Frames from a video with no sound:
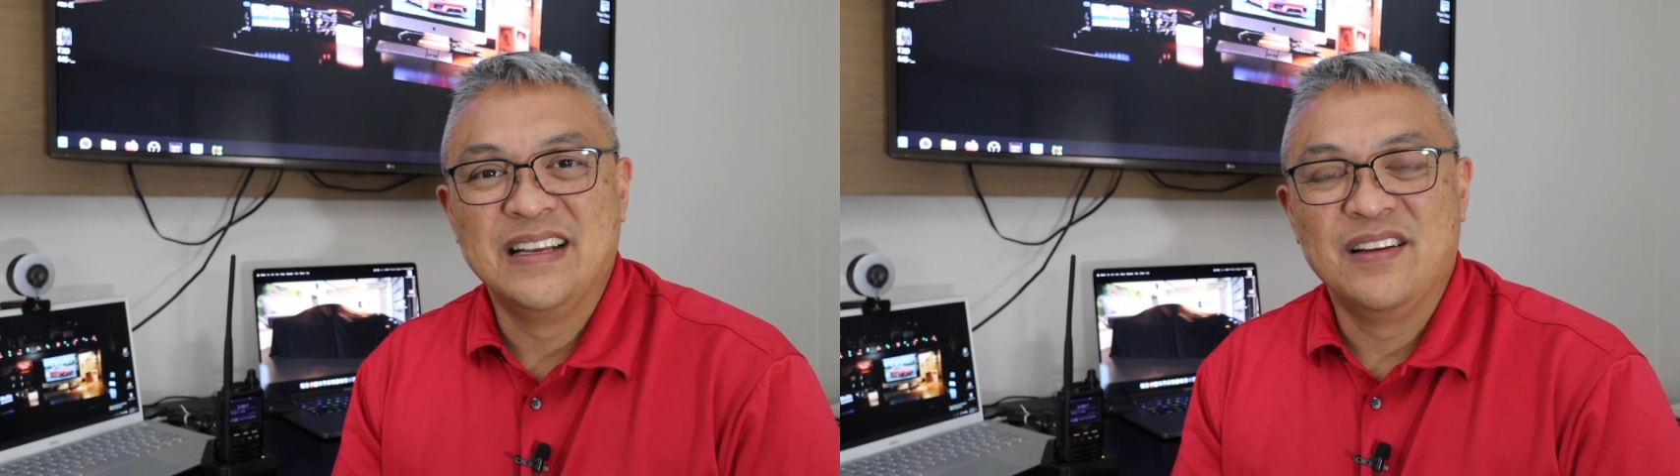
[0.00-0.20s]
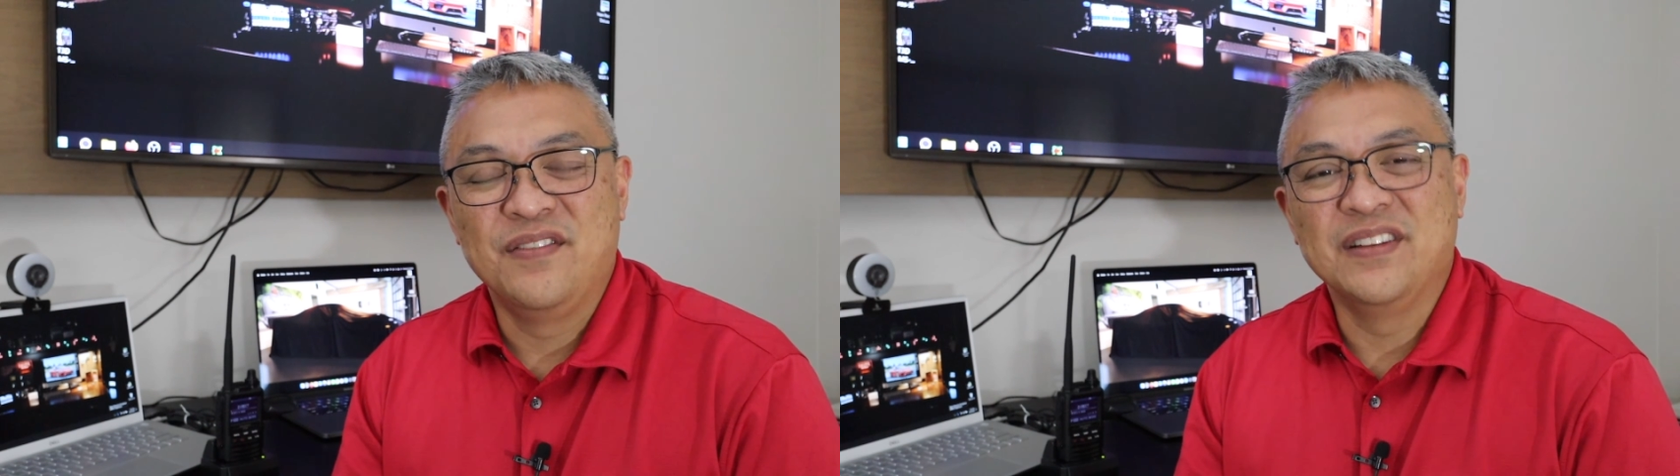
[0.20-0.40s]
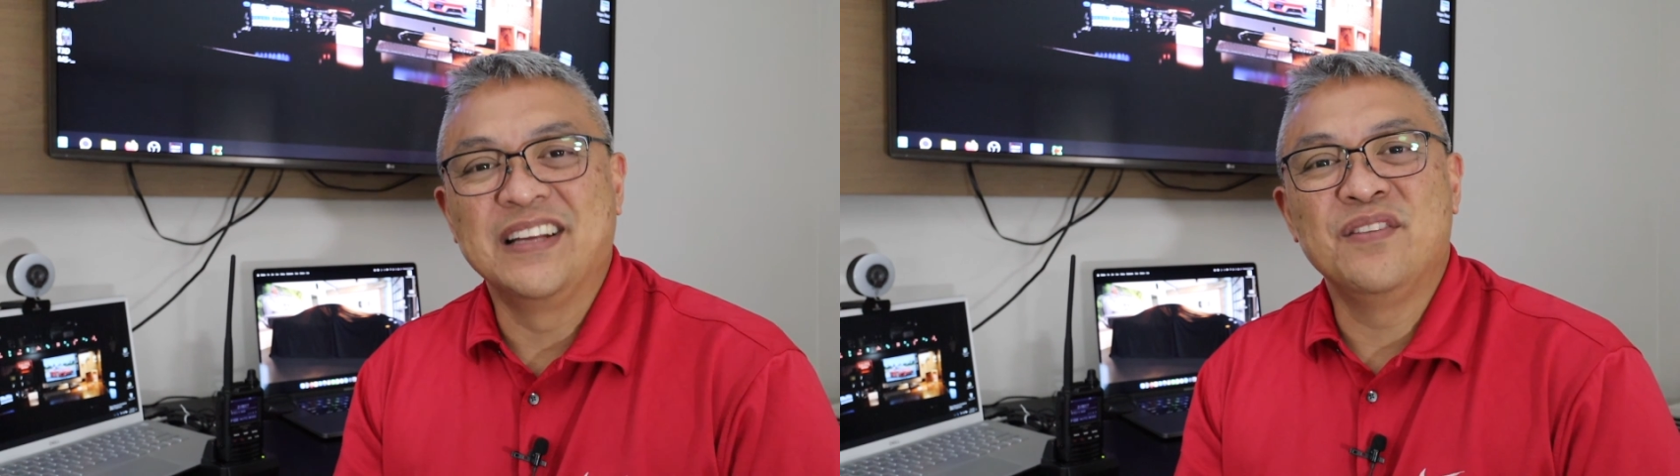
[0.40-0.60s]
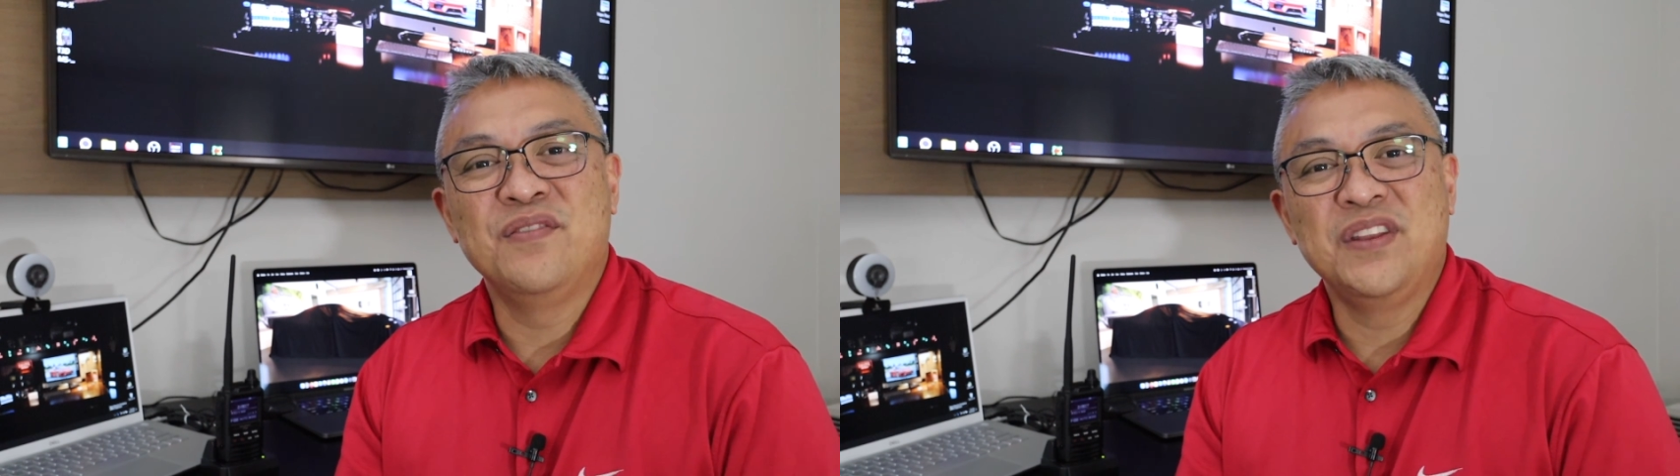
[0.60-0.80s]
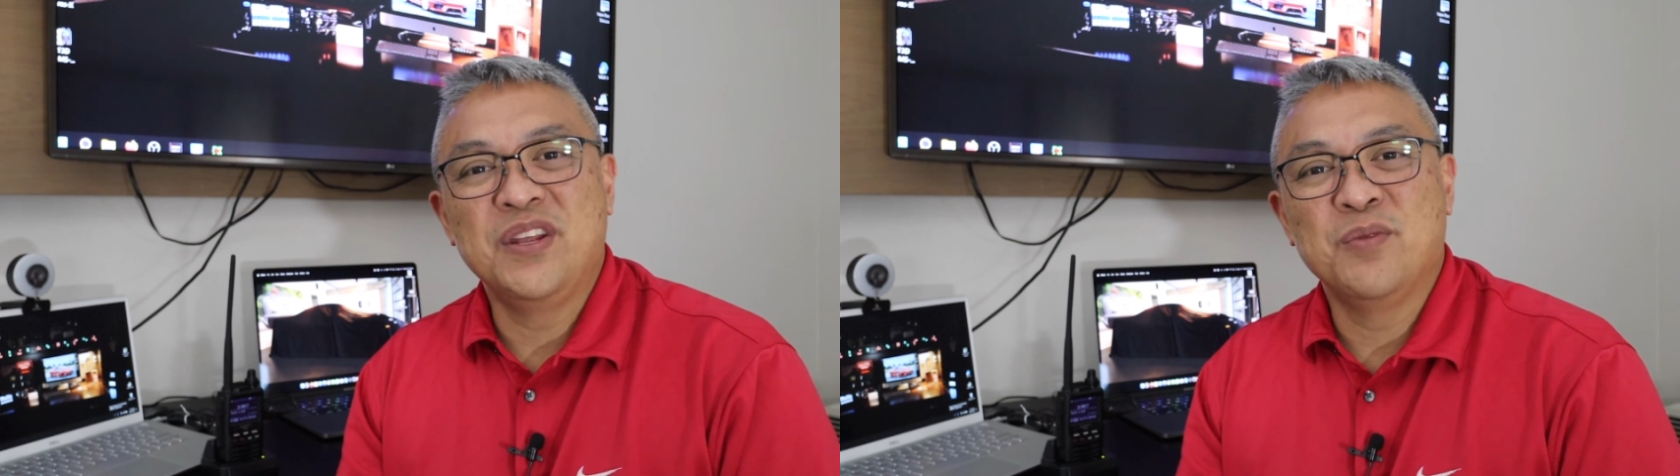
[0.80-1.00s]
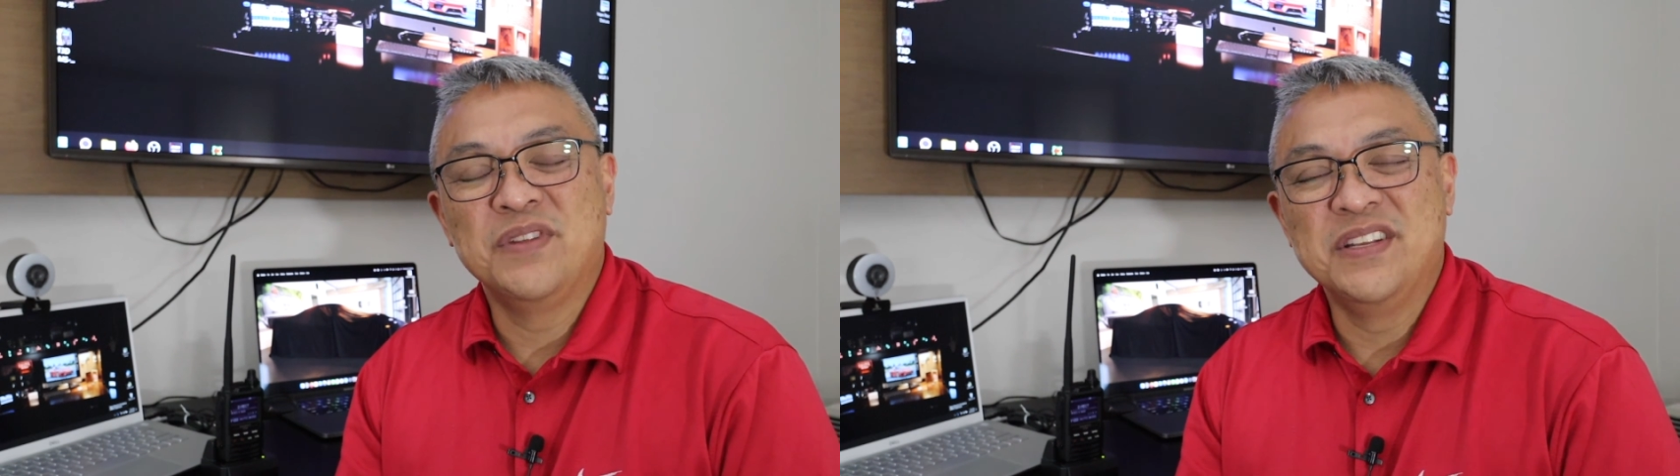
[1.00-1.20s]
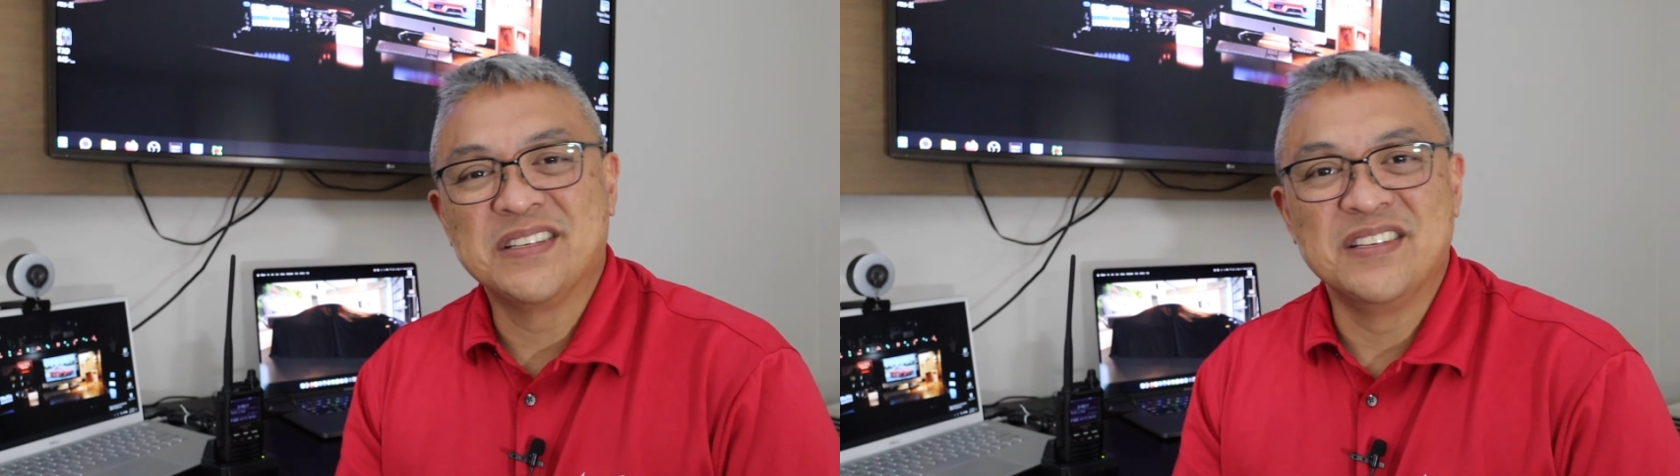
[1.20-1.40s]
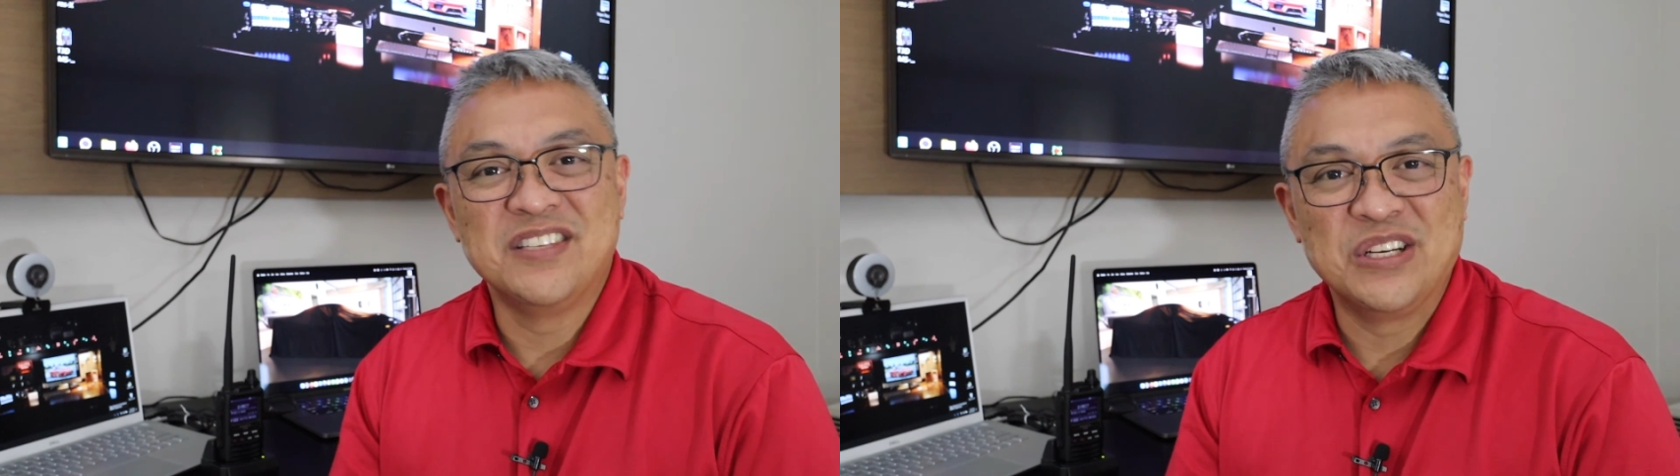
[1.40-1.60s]
If you liked the video, please
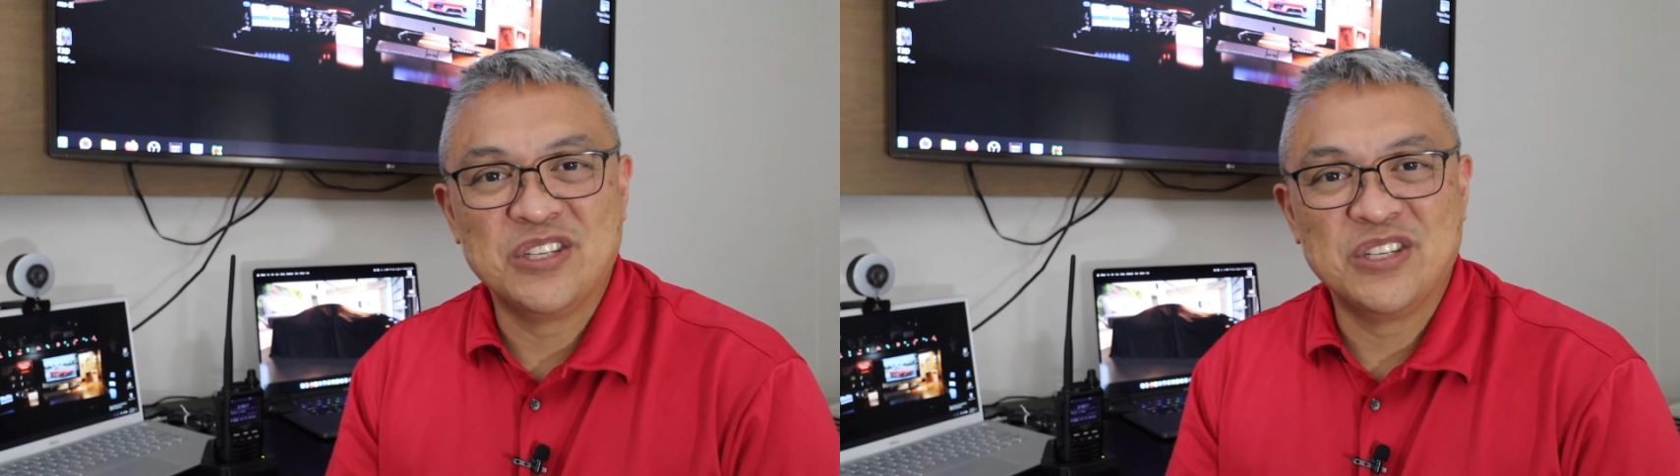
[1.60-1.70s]
consider